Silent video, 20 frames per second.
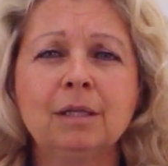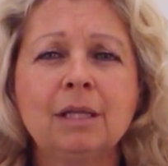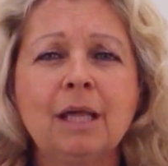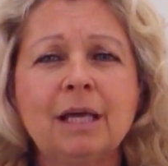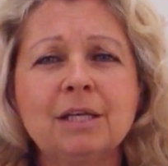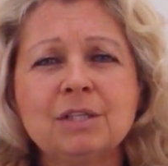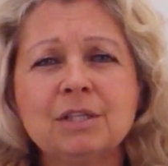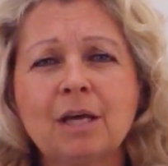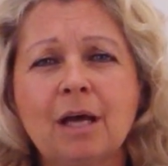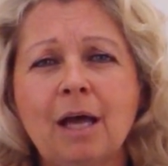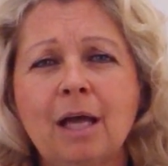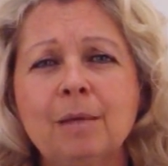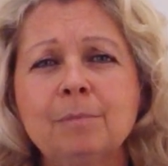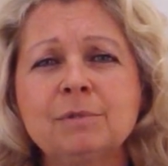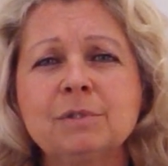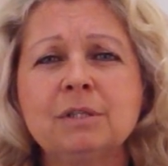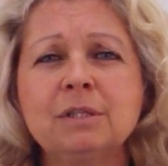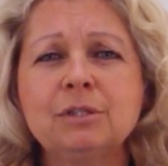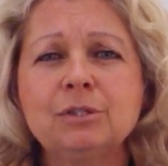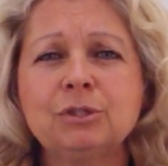At
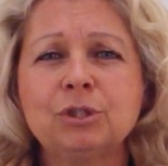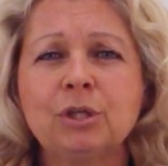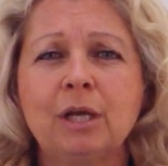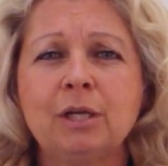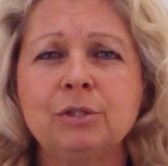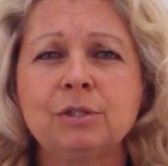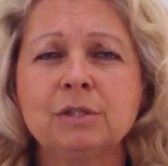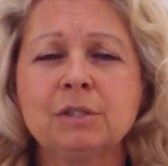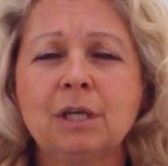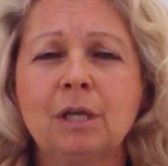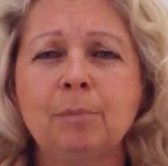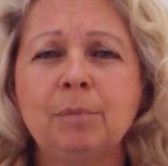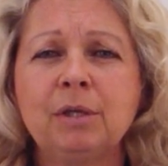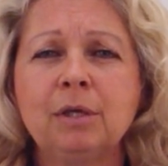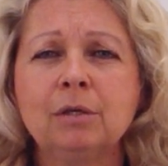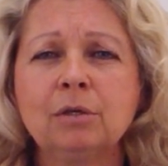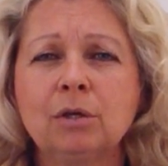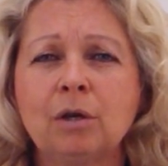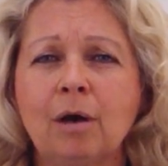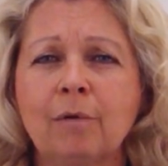times, these changes can be
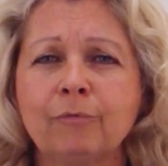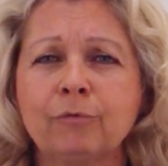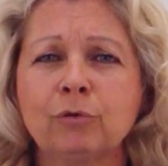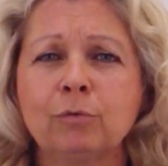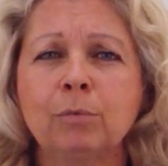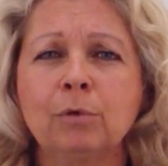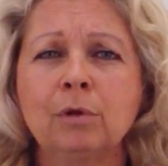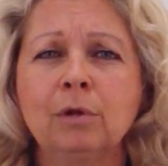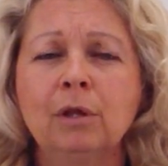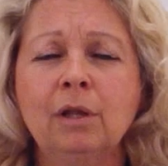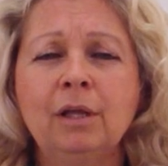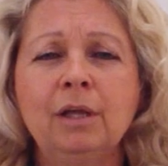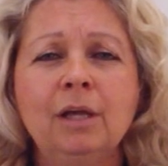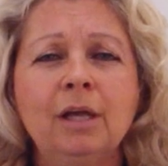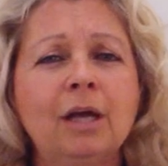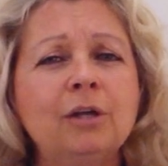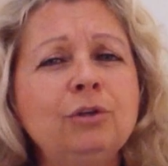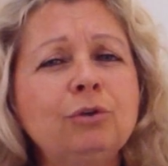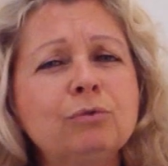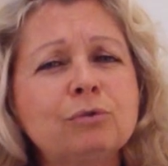uncomfortable
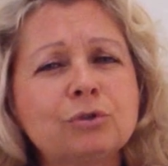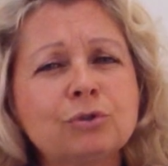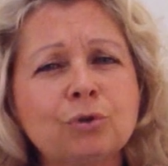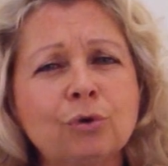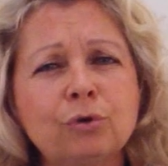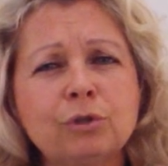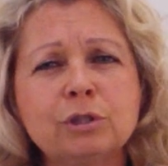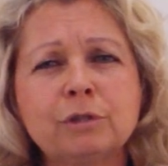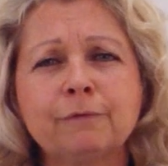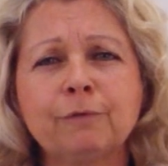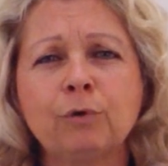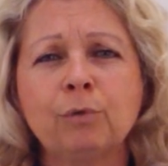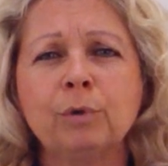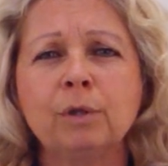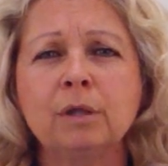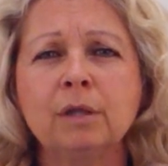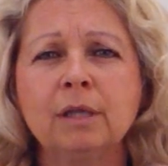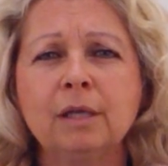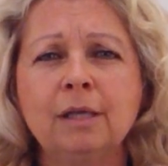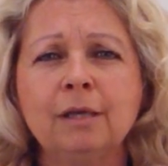and you search for
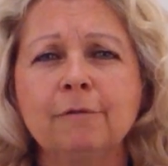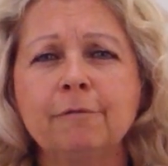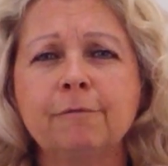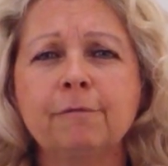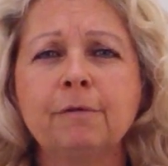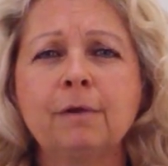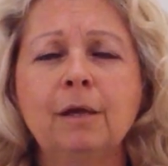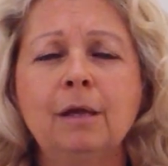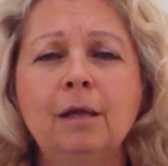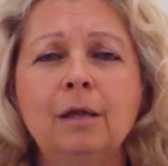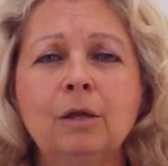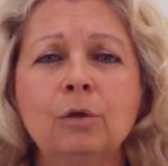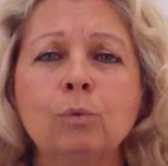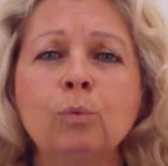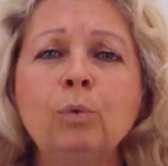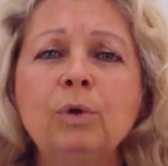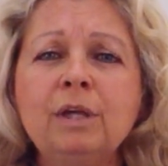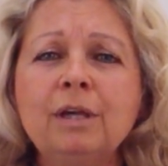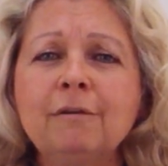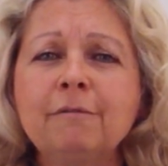relief.
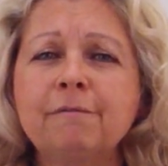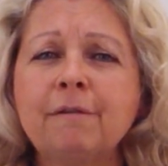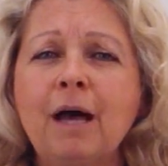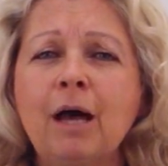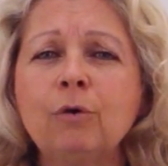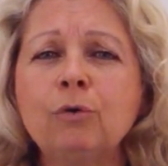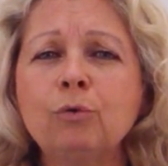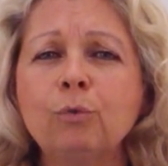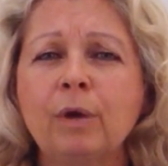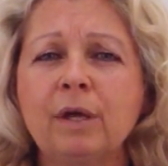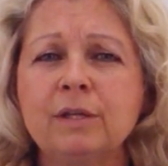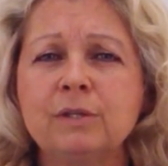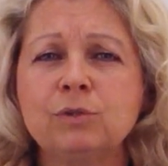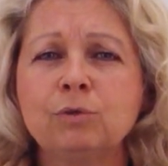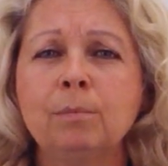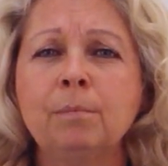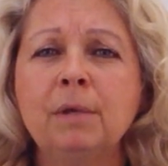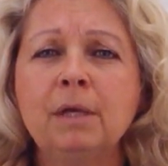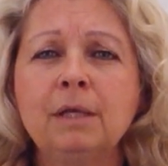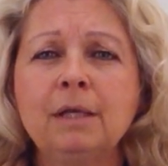We have found ways
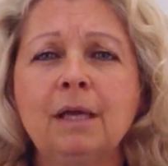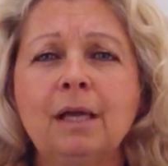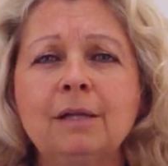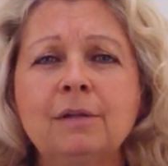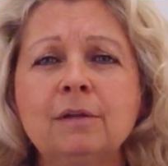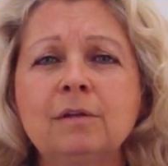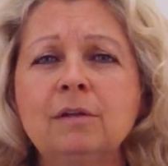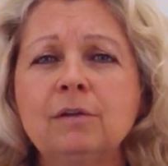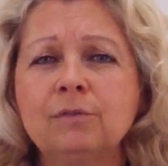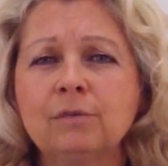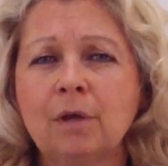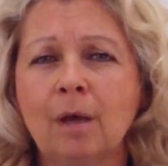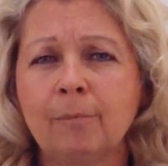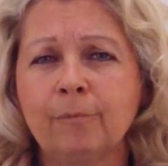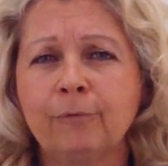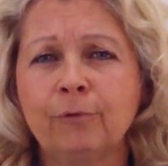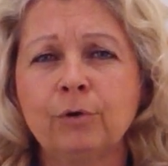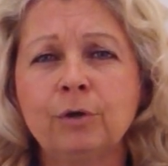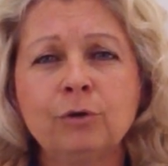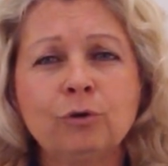to mitigate the
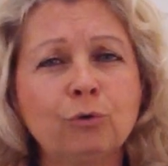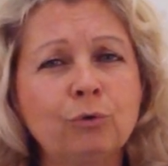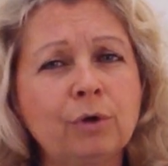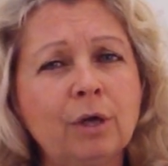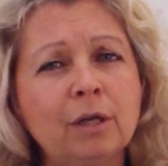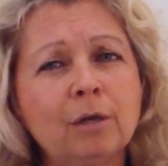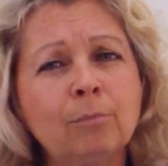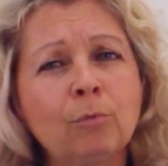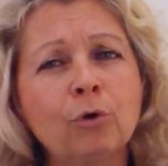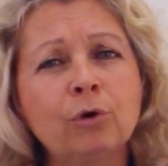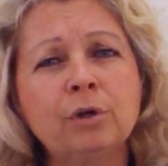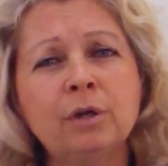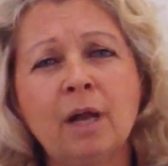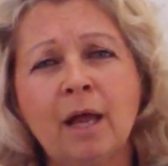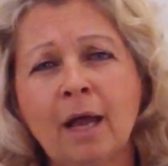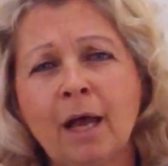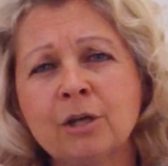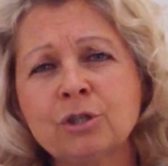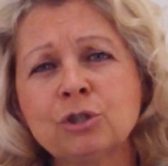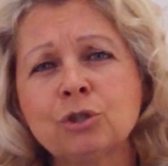discomfort and create a more
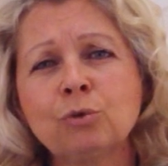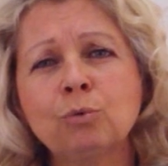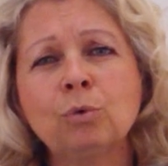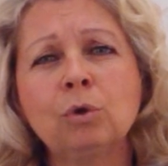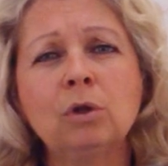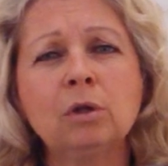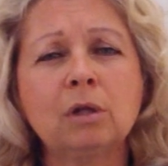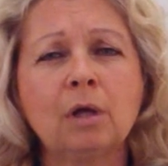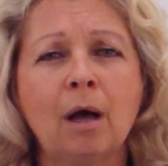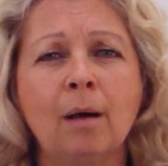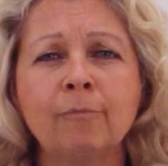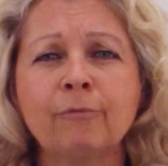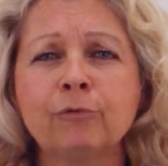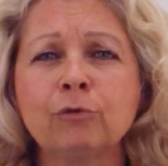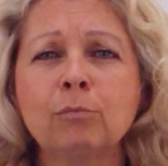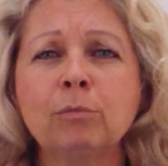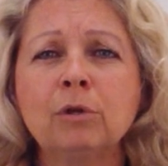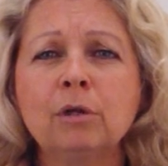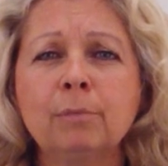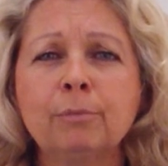natural,
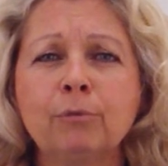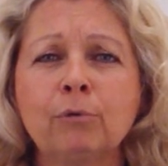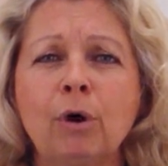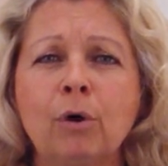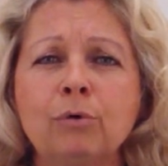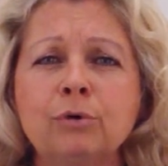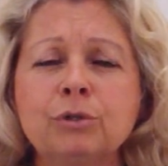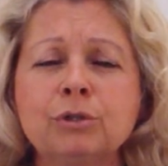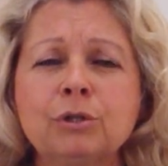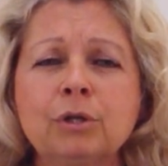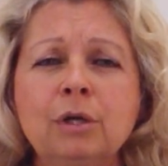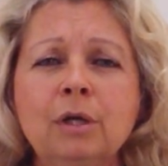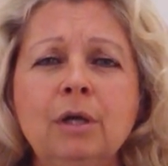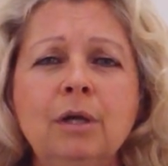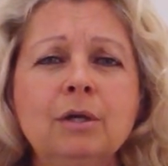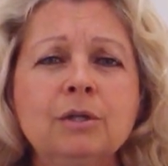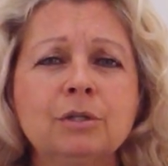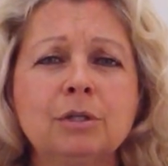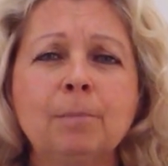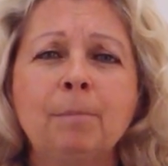comfortable approach
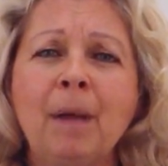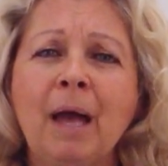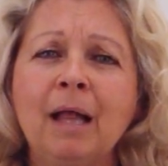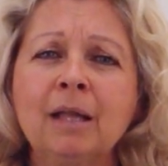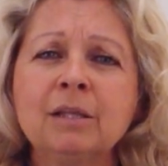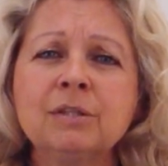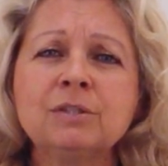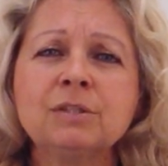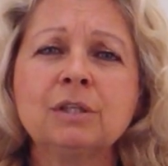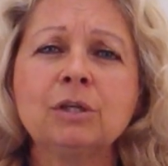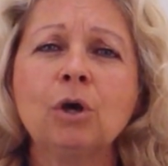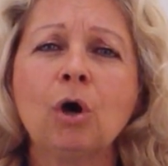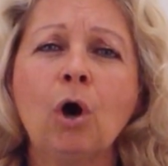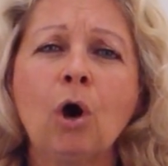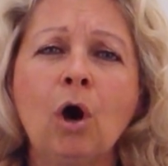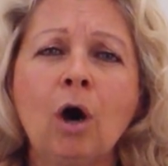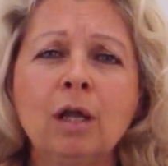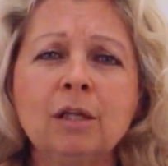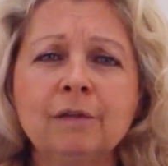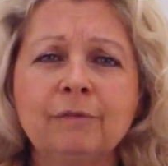to balancing
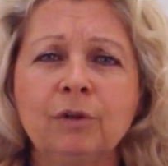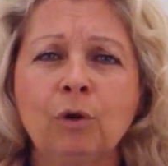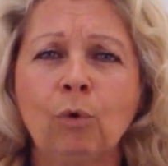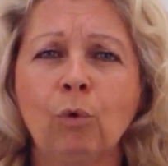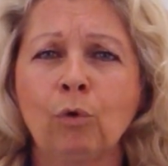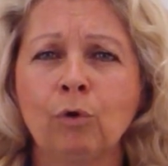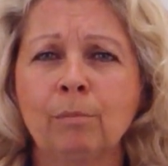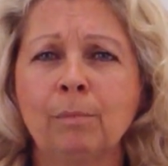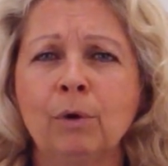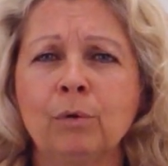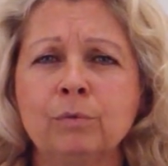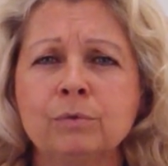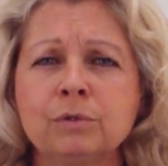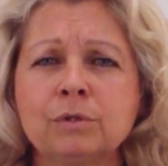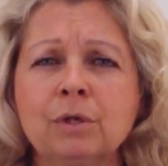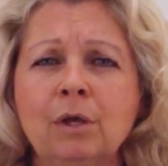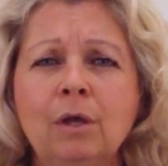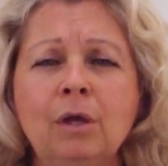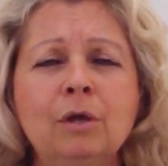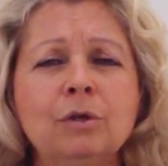all of the
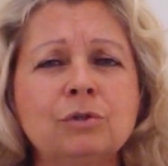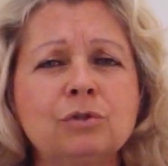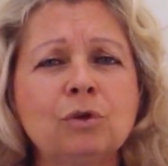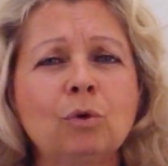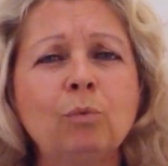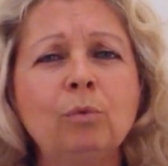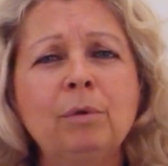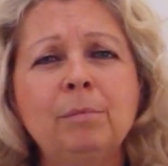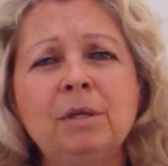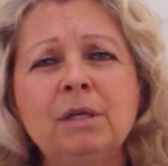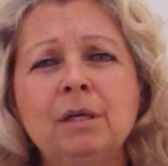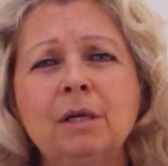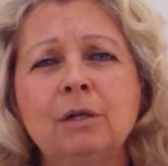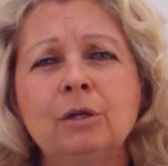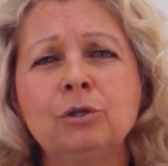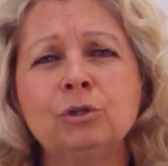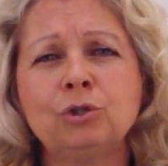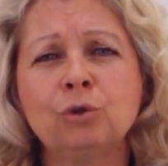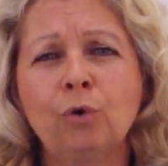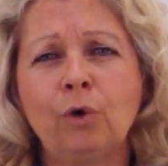hormones so women can
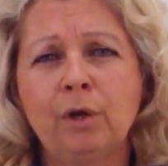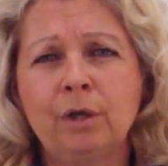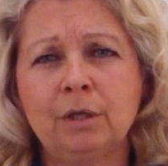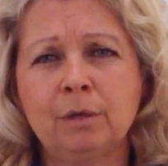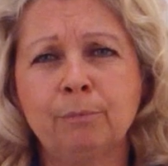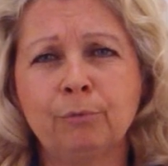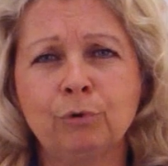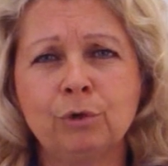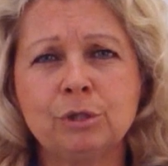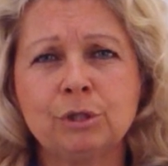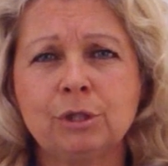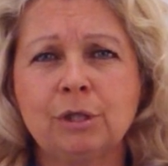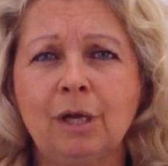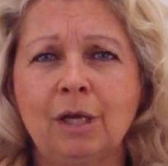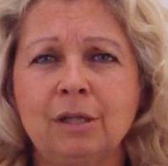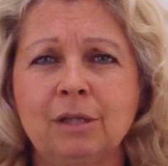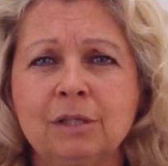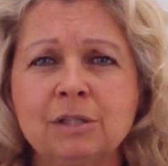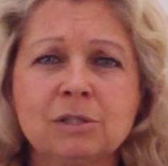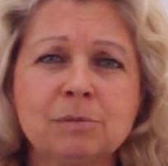enjoy and
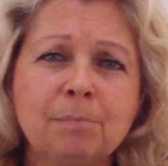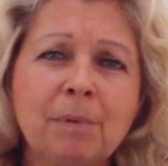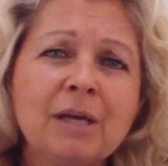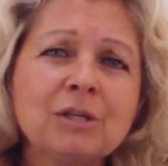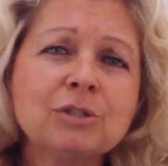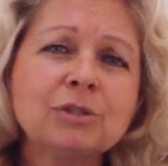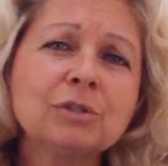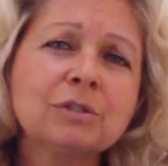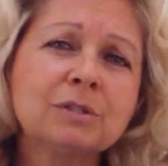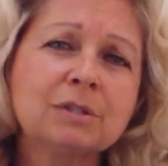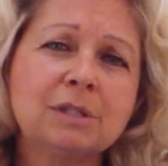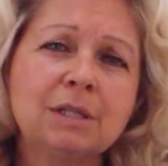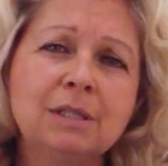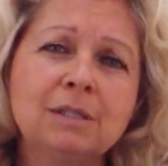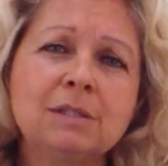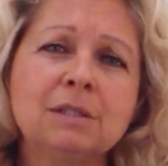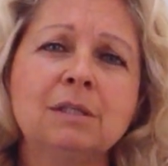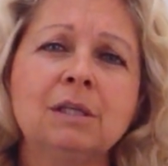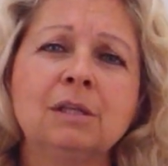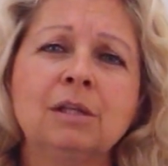appreciate this special
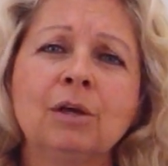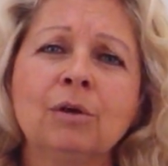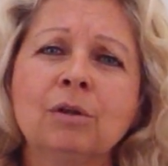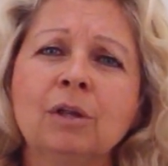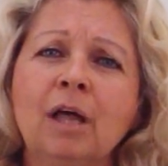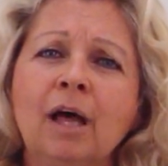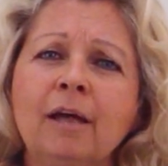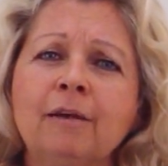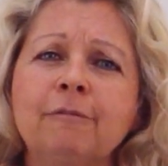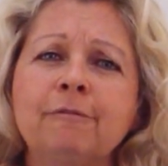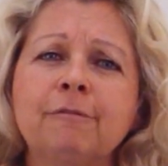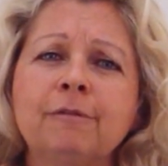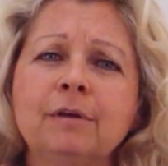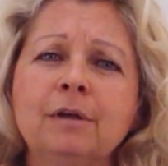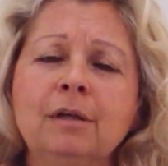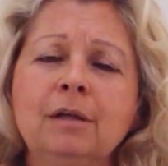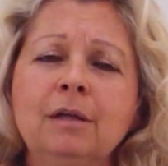season in their life.